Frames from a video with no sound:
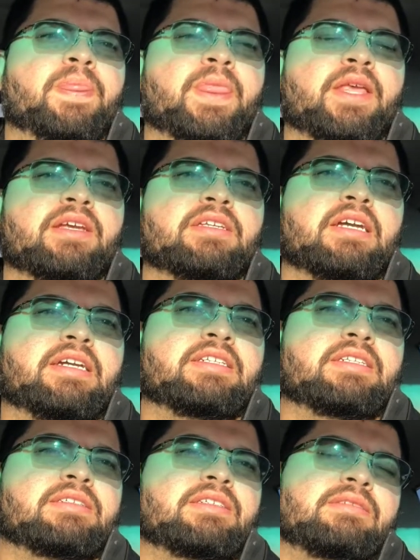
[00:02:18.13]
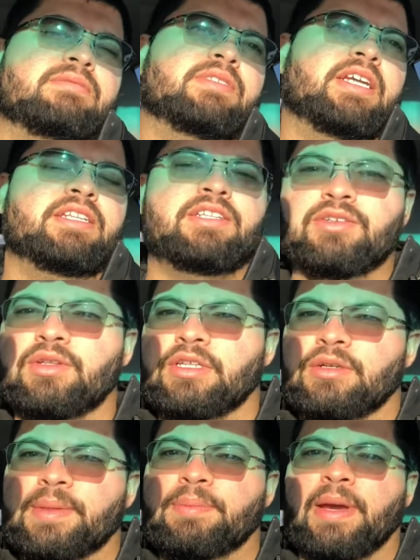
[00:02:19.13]
I, I tend to do a little
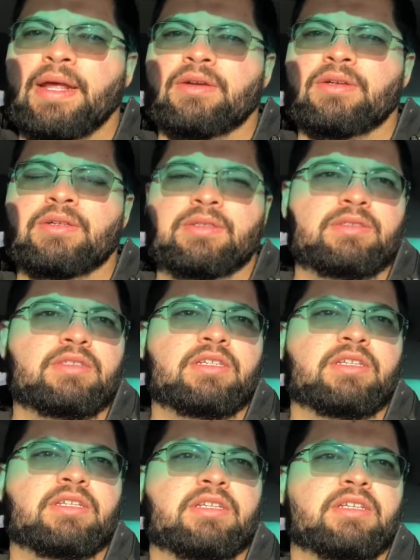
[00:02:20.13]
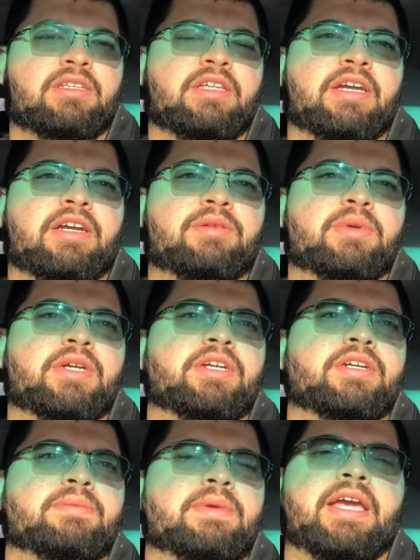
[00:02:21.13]
bit better there, but
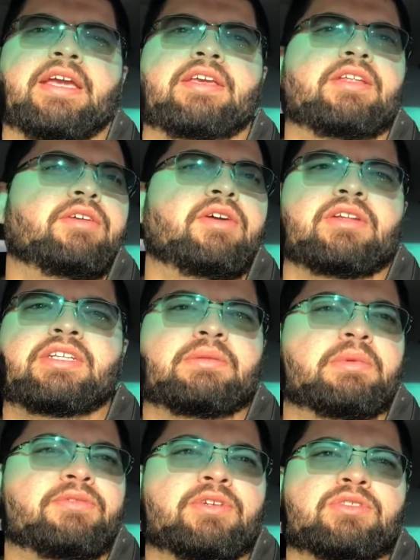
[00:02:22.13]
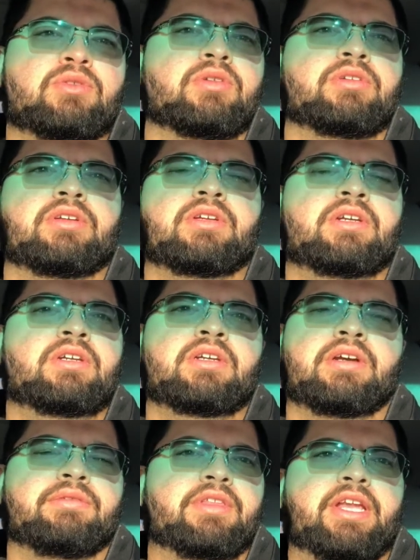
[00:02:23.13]
um hey, you know, I'll take my first order
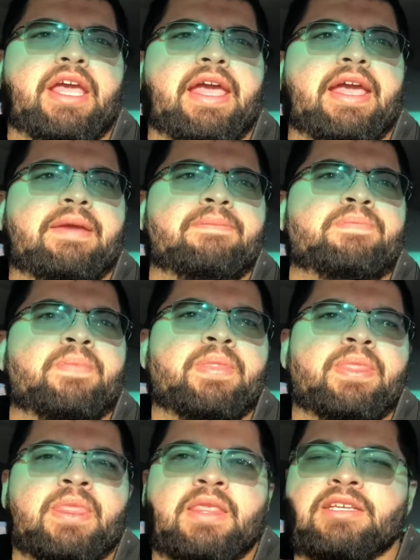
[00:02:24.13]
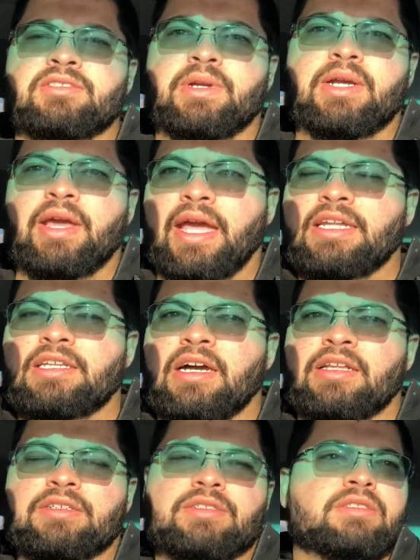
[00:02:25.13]
of the day. It's around eight
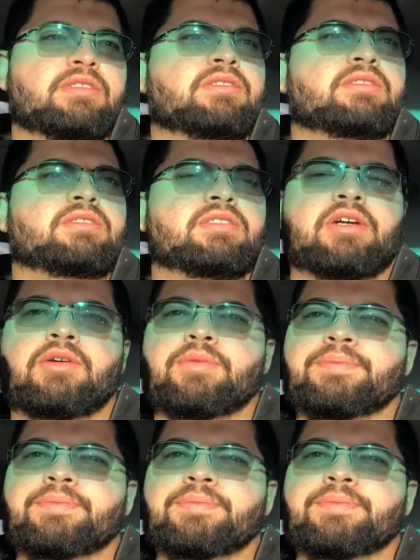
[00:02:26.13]
dollars, so